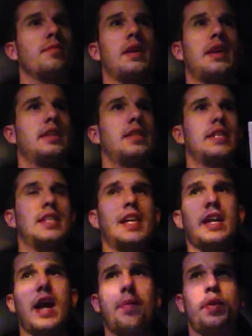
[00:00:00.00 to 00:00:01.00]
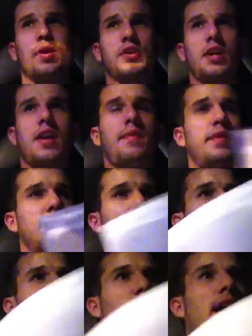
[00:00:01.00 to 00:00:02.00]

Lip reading: Easiest in and out post office you'll ever